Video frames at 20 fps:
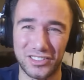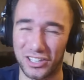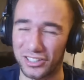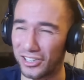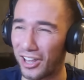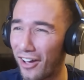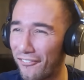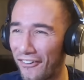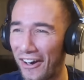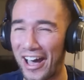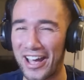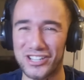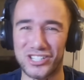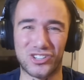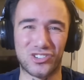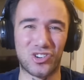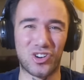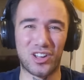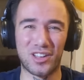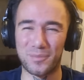the Love
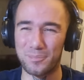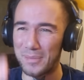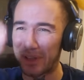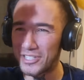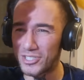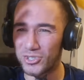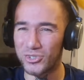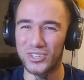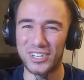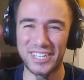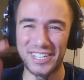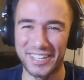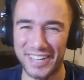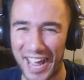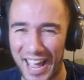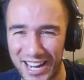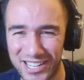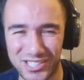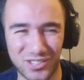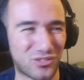Hashira, Mitsuri in
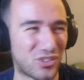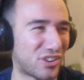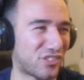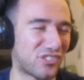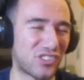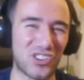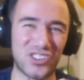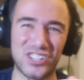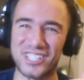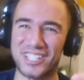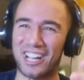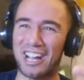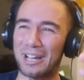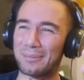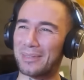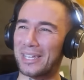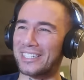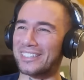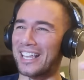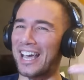action for the first
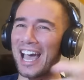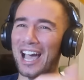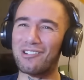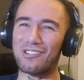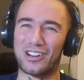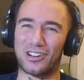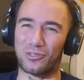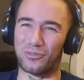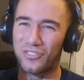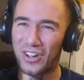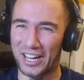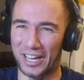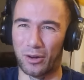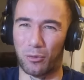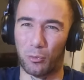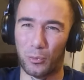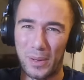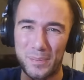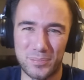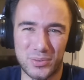time like that with her
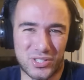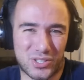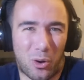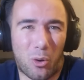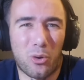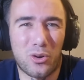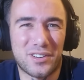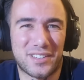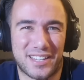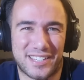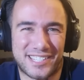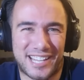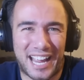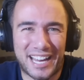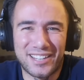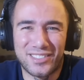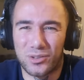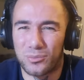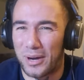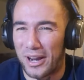fucking whip, sword, the
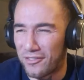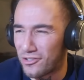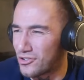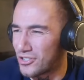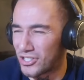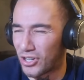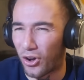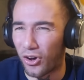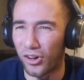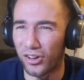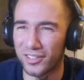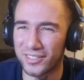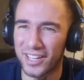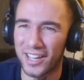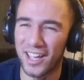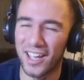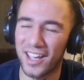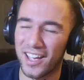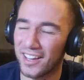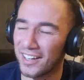scythe, whatever it's called.
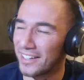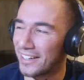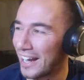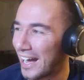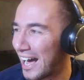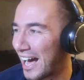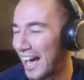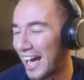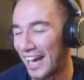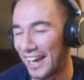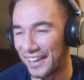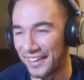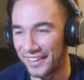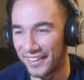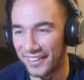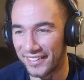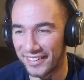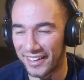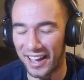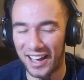God,
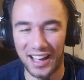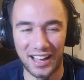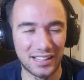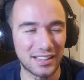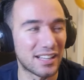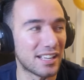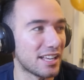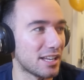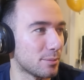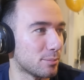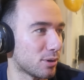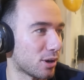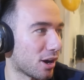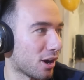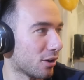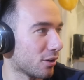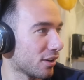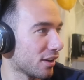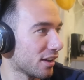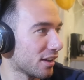golly,
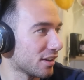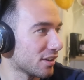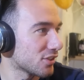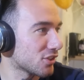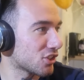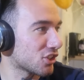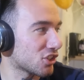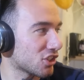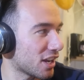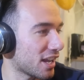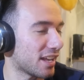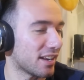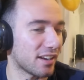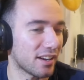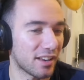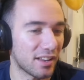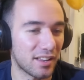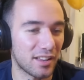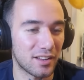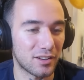bro.
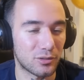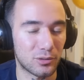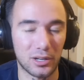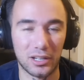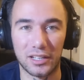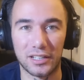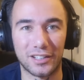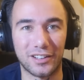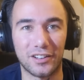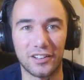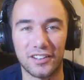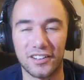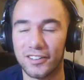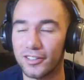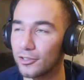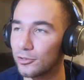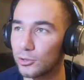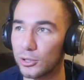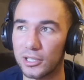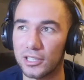Shit. Really good,
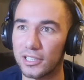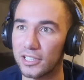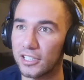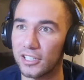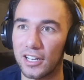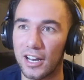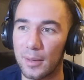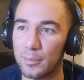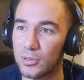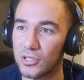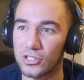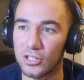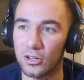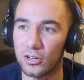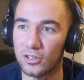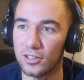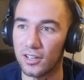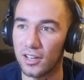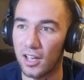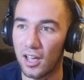really good
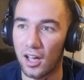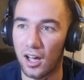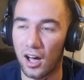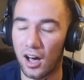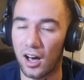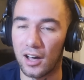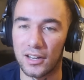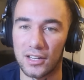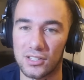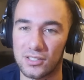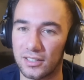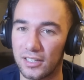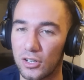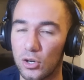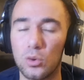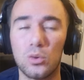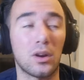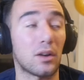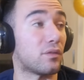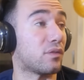episode. Honestly,
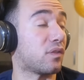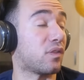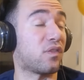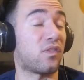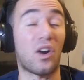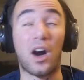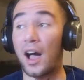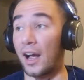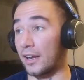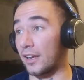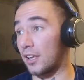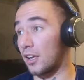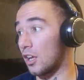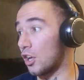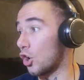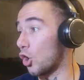who the fuck?